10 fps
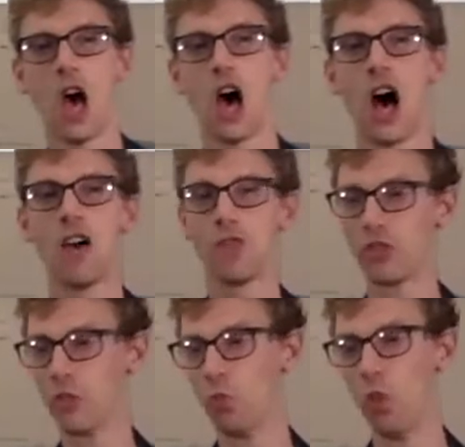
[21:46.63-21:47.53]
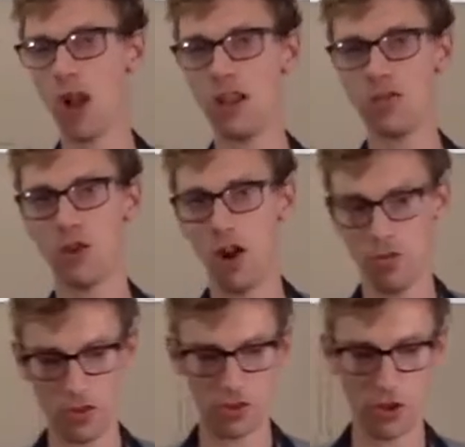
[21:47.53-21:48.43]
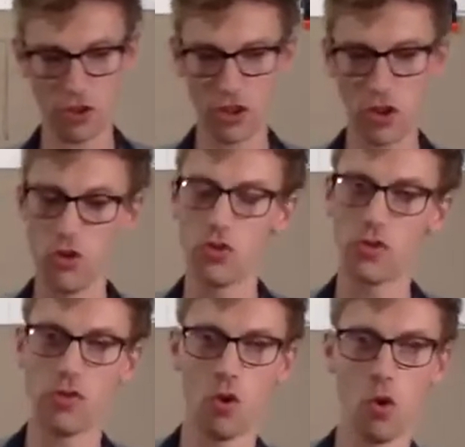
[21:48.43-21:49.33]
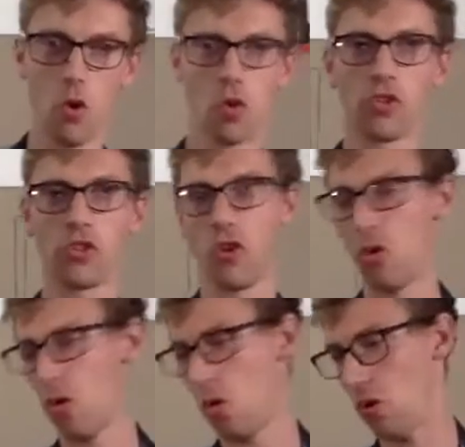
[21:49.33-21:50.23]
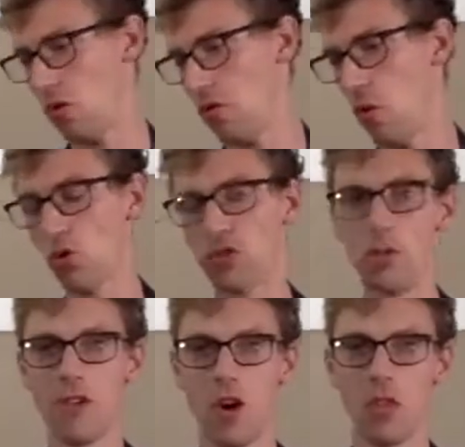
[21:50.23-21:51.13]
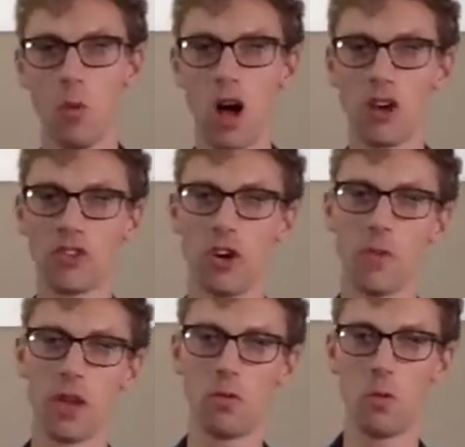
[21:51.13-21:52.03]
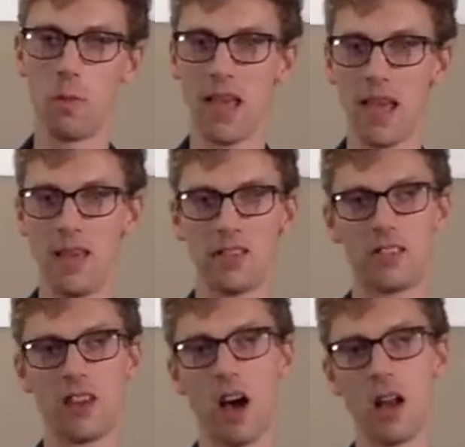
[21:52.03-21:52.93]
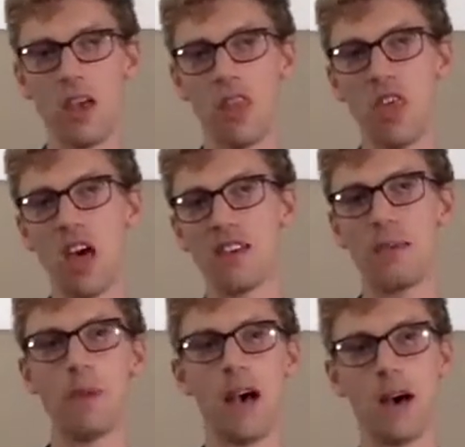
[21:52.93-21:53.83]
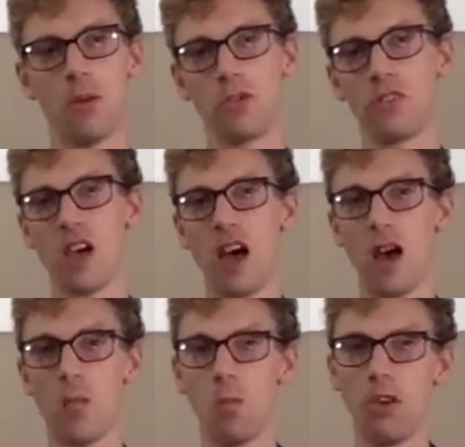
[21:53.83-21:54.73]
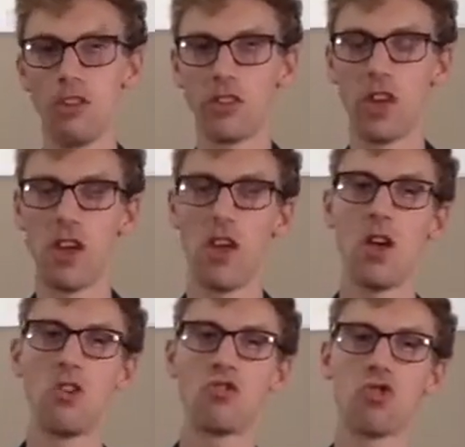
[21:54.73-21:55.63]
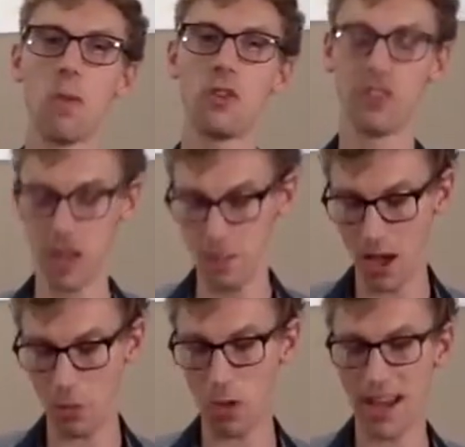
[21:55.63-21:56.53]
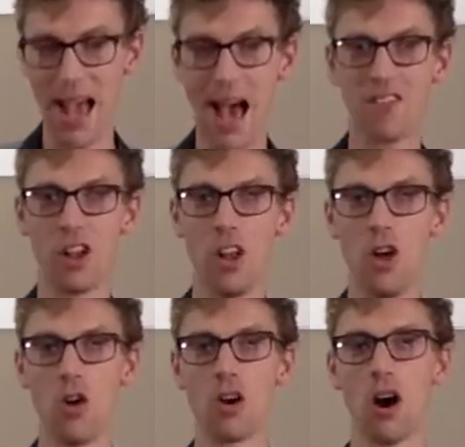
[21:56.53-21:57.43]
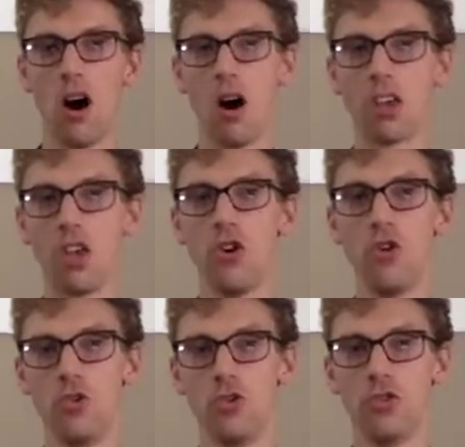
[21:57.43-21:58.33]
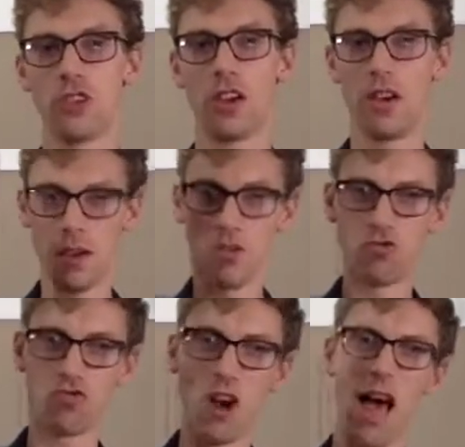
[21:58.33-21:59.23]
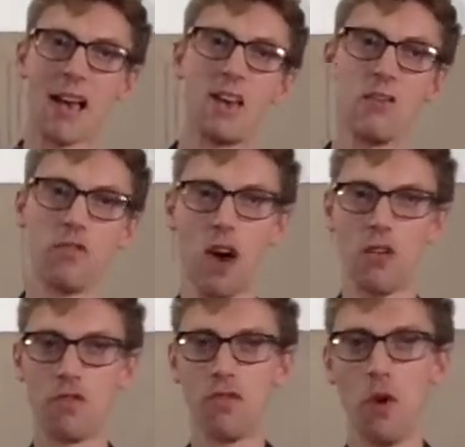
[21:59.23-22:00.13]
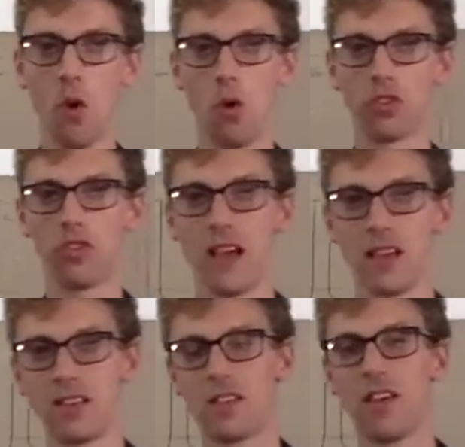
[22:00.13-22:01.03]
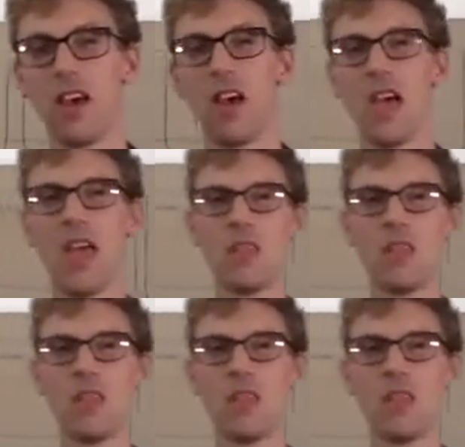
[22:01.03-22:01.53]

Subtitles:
I've got some wonderful offers on used forks or forks that we've got in the workshop that will be starting at £30 and upwards. Drop us an email and we can have a look at our used rack of forks, and that's in the